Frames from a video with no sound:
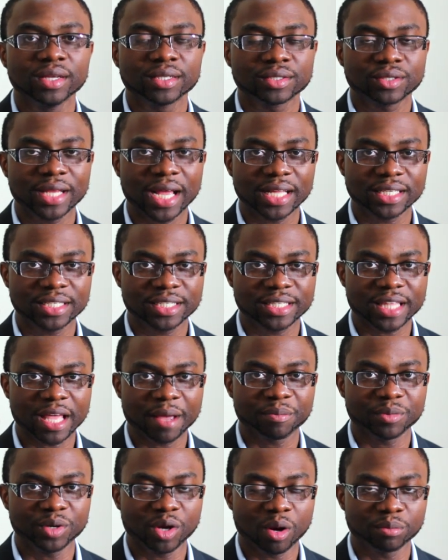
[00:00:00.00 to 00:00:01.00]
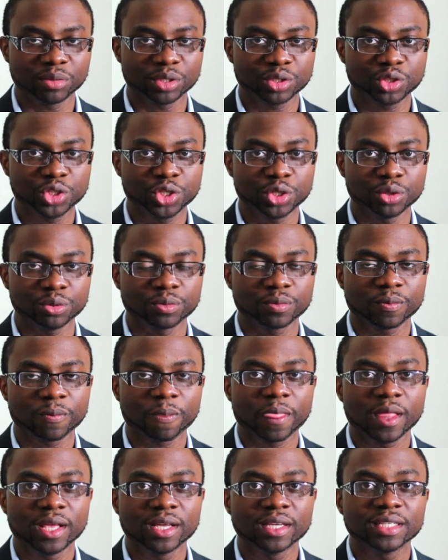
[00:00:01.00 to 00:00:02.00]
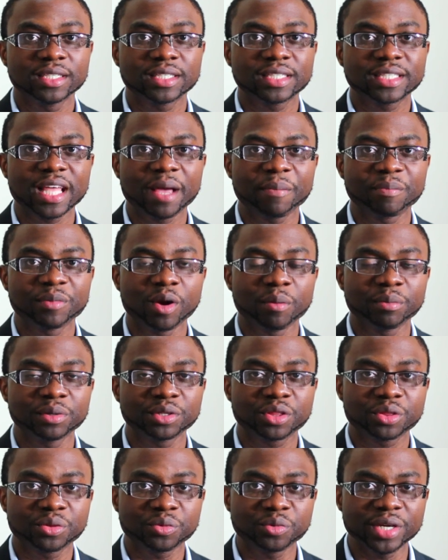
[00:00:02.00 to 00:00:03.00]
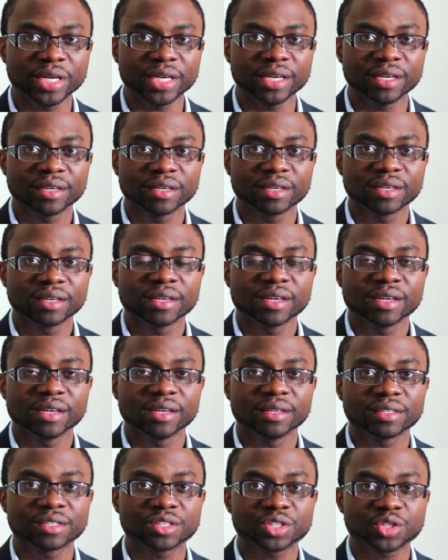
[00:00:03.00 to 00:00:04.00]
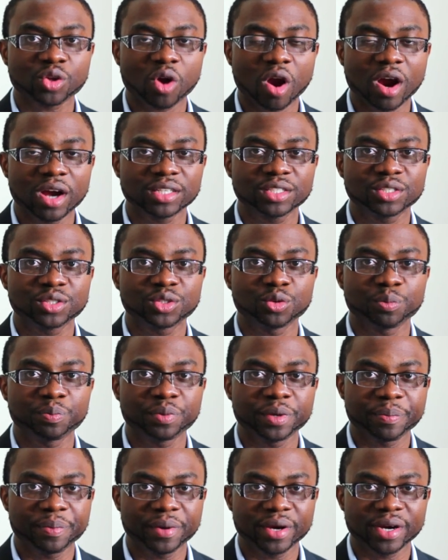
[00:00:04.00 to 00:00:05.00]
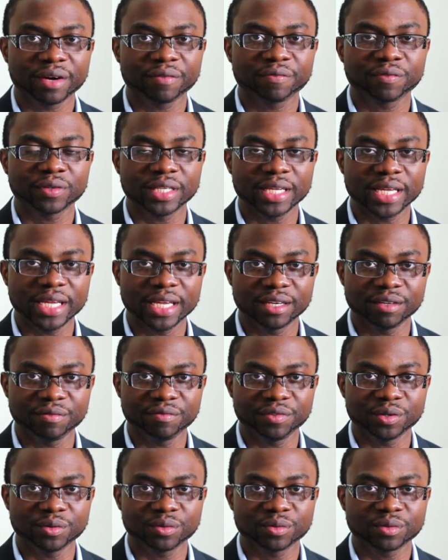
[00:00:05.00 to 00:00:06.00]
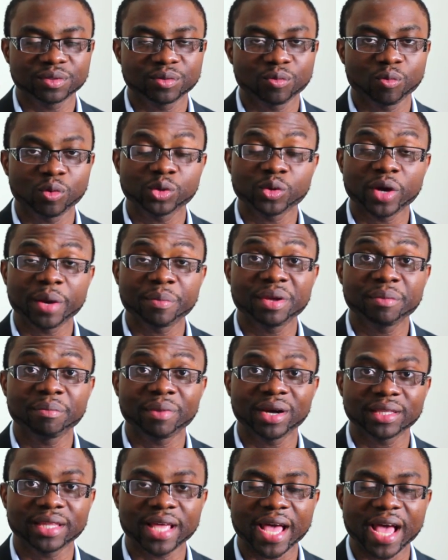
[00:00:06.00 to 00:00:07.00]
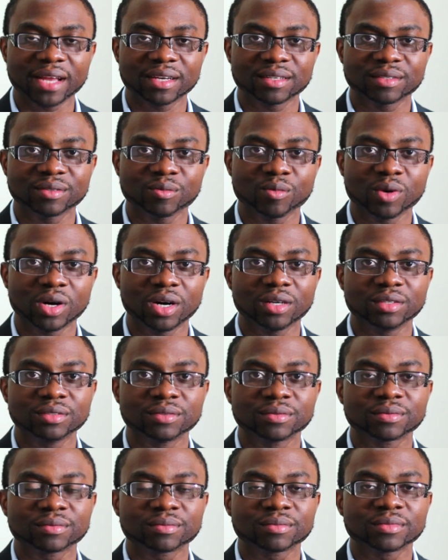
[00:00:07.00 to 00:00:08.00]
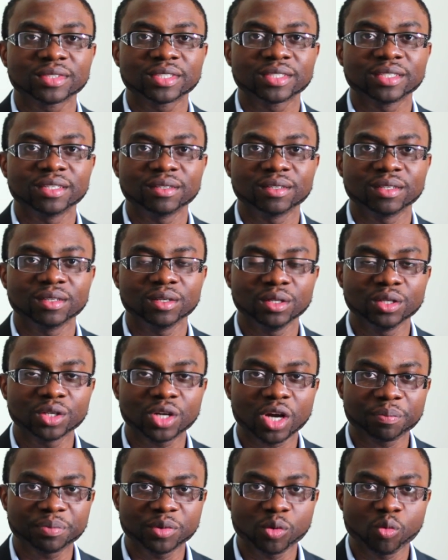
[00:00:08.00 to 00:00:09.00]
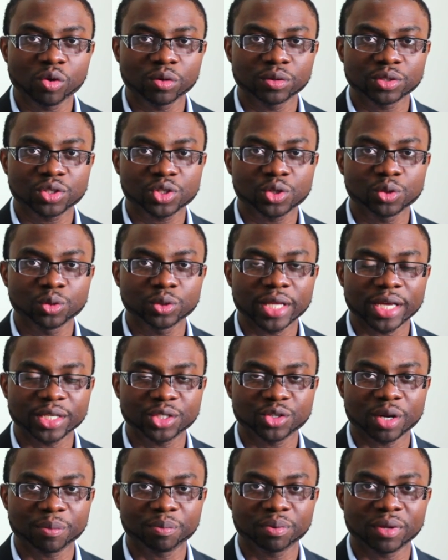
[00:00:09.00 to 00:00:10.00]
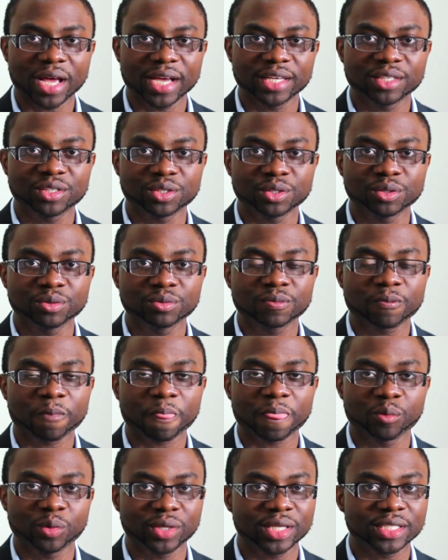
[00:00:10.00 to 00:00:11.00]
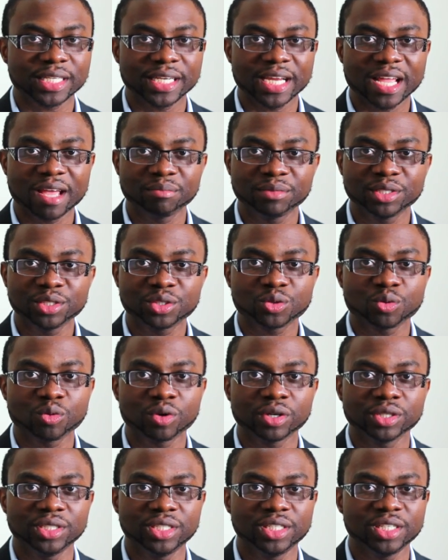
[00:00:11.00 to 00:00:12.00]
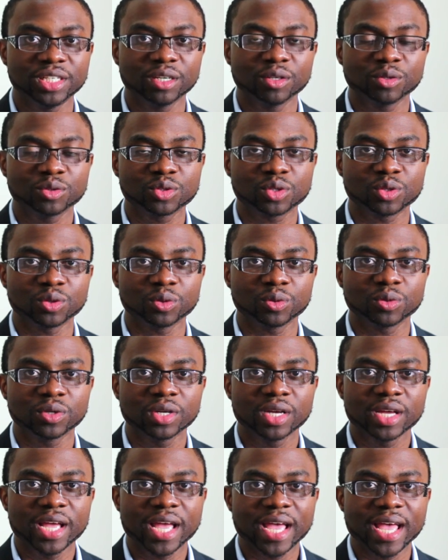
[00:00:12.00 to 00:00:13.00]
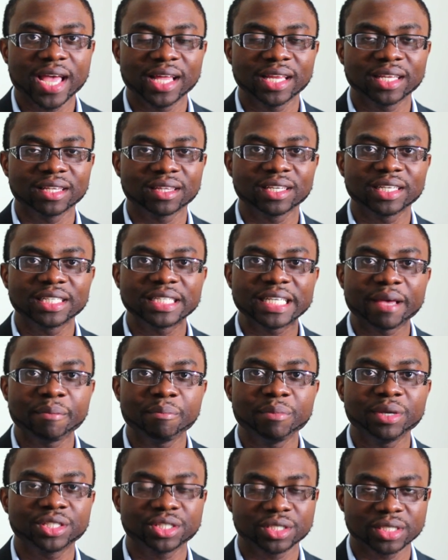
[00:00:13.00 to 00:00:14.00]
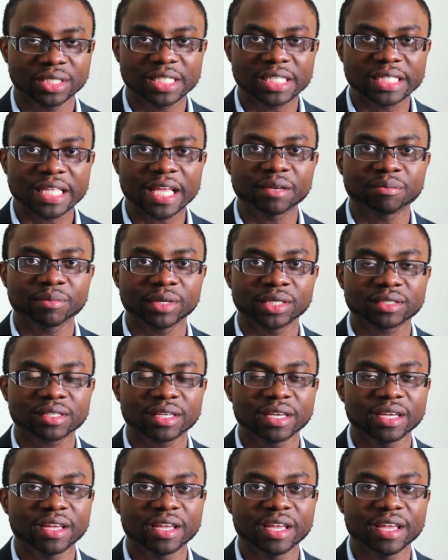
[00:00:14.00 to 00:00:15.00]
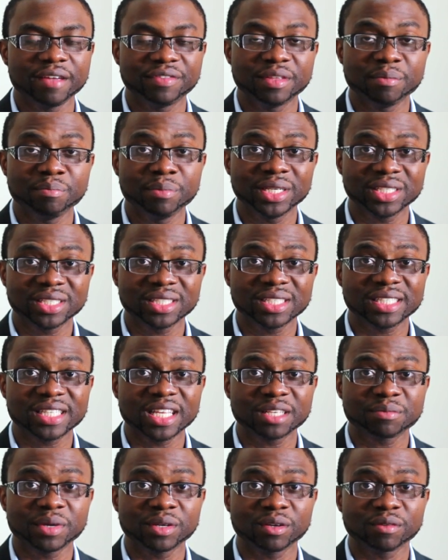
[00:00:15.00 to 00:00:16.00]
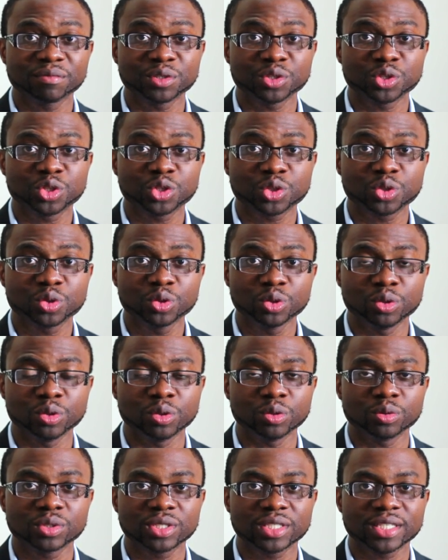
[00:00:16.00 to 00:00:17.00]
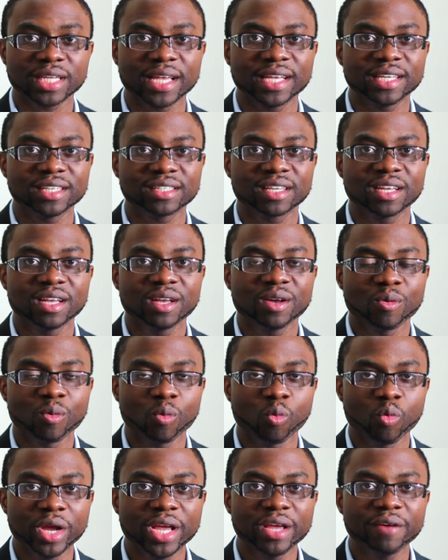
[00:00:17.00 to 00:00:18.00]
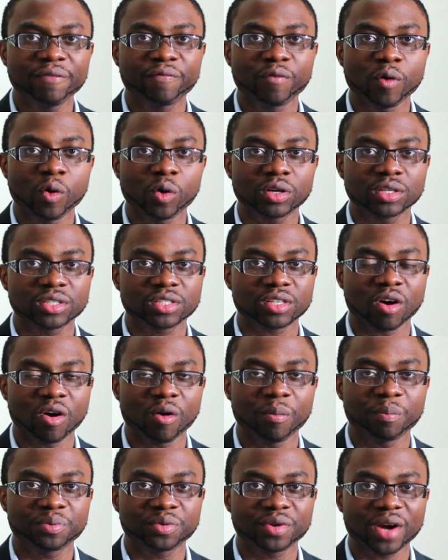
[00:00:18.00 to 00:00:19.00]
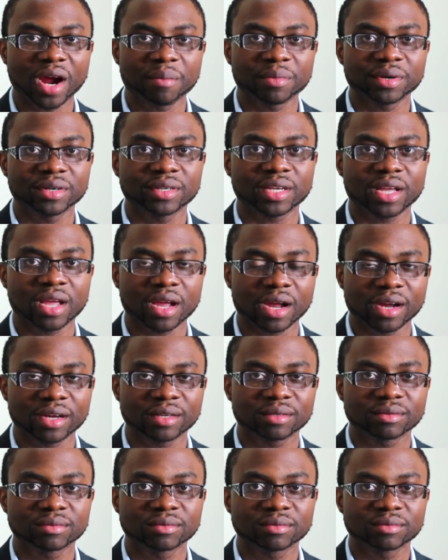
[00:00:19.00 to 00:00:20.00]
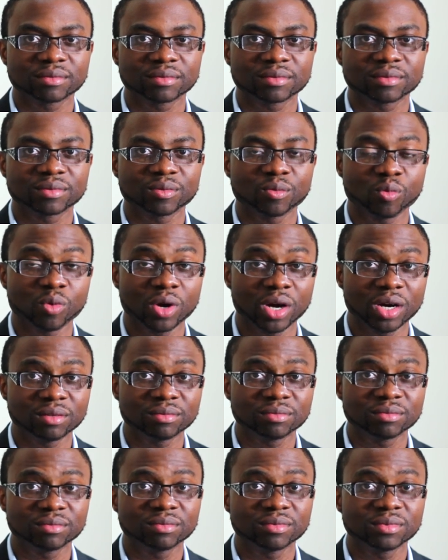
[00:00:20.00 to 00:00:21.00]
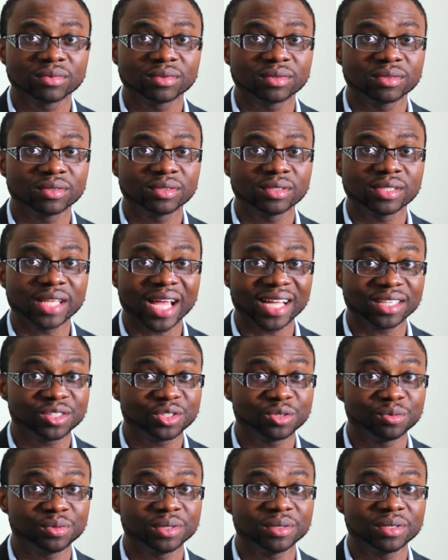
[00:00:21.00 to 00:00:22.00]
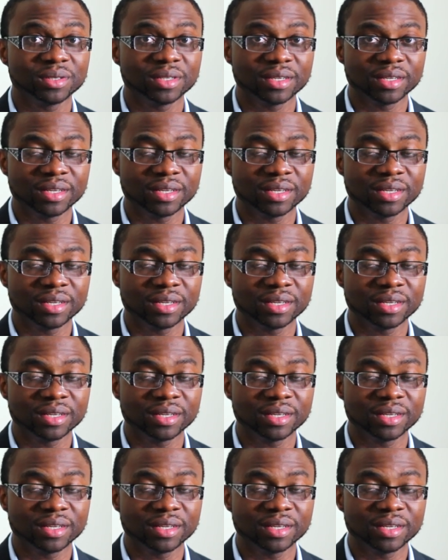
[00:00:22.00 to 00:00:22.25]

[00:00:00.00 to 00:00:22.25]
So that's step number two. Step number three, start to prepare for the interview. What do I mean by that? Well, look up the school that you apply to, whether it's an MD school or a DO school, and learn their mission statement. If the mission statement of the school says, we focus on primary care, well, that should be